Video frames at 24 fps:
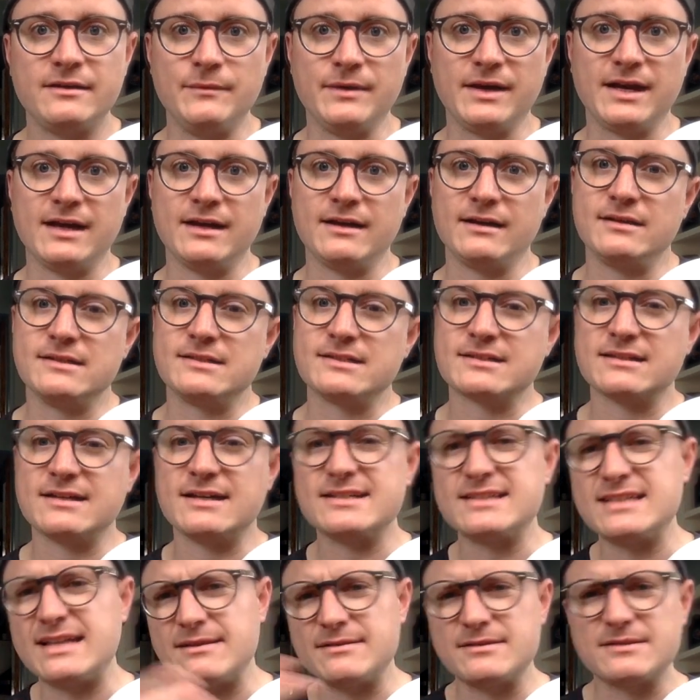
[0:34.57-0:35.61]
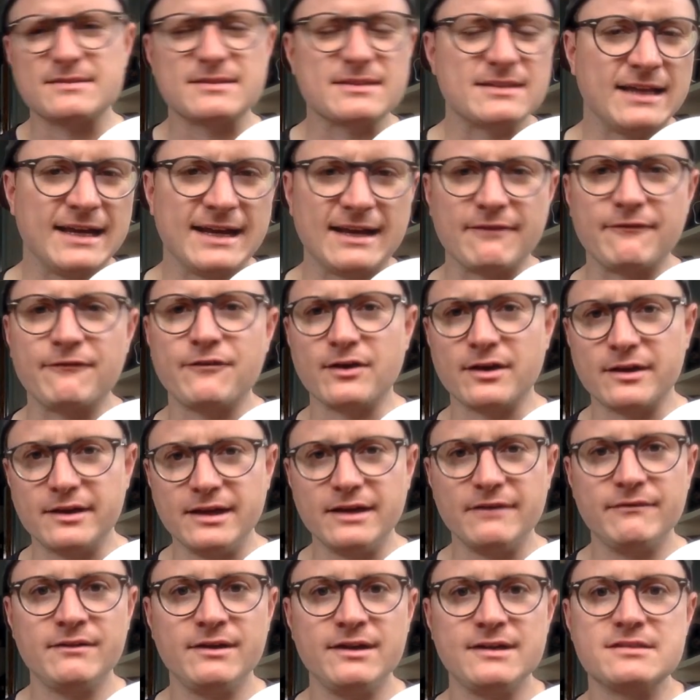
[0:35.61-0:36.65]
We kind of discussed that. It's like
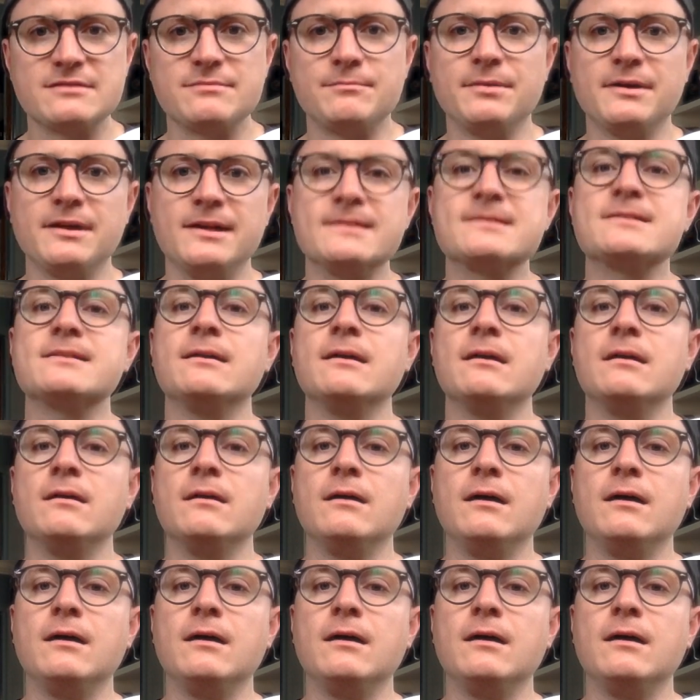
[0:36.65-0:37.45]
forgiveness, but it's